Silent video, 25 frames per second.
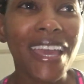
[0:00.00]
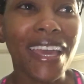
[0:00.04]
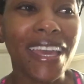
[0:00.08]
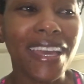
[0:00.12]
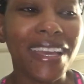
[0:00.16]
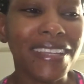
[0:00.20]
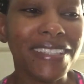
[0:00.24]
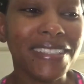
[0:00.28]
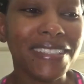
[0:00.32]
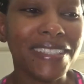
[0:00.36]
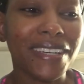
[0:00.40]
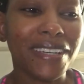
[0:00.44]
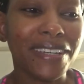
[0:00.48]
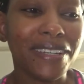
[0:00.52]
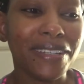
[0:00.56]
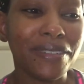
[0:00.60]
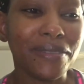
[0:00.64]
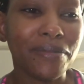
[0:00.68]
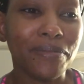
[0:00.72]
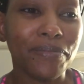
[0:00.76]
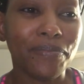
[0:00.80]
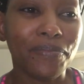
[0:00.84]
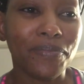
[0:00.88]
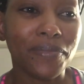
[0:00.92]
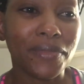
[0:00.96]

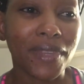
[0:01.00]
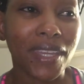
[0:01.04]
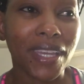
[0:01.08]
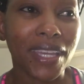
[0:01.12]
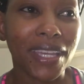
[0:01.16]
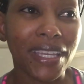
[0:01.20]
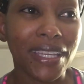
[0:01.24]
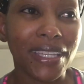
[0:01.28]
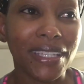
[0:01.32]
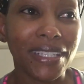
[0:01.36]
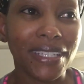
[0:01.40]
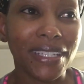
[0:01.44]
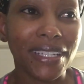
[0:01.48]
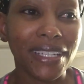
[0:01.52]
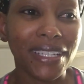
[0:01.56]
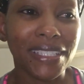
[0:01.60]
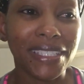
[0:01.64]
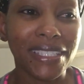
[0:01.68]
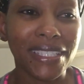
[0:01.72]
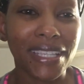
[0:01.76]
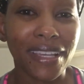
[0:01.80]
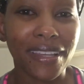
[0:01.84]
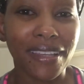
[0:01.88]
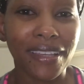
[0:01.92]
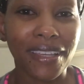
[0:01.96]
and he
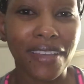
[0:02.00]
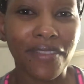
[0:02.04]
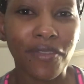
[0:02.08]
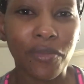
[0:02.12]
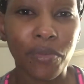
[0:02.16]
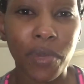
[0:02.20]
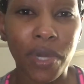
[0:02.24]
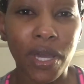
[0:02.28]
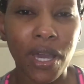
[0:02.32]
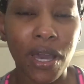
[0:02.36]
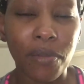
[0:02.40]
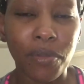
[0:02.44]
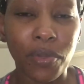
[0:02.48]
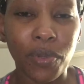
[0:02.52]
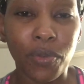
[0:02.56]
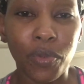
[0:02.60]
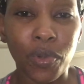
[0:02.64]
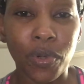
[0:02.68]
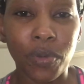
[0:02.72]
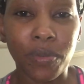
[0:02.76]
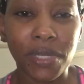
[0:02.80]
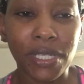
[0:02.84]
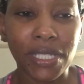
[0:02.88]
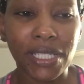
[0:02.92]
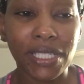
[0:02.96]
said, give him a couple
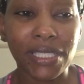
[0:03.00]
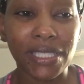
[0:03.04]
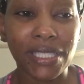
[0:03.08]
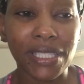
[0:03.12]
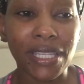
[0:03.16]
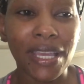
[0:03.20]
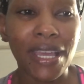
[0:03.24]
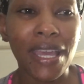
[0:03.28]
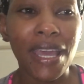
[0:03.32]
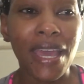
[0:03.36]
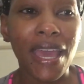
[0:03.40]
more minutes.